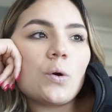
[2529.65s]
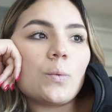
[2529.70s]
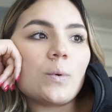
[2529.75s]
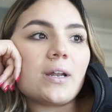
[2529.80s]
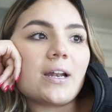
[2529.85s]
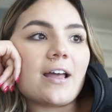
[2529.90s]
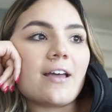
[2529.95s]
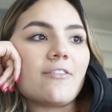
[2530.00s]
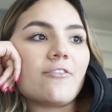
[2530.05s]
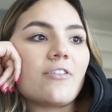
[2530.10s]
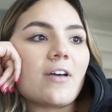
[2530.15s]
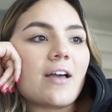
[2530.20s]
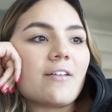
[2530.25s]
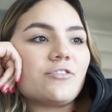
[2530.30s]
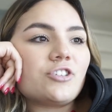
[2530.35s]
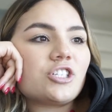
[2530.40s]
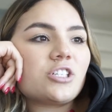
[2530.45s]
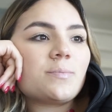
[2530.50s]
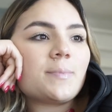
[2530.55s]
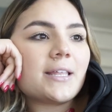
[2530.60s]
what
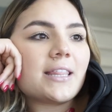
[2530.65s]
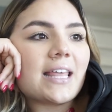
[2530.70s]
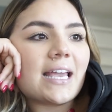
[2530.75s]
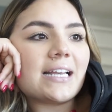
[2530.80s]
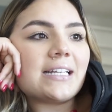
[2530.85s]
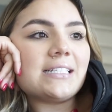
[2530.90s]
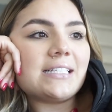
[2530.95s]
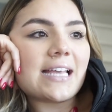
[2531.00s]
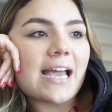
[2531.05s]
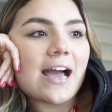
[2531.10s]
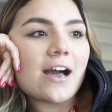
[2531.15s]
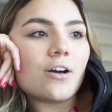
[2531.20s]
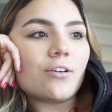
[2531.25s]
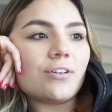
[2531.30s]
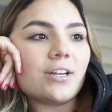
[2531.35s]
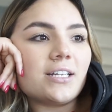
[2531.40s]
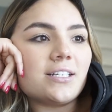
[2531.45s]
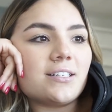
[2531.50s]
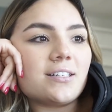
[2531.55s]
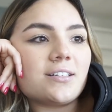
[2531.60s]
I've just been like
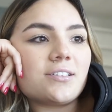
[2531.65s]
down and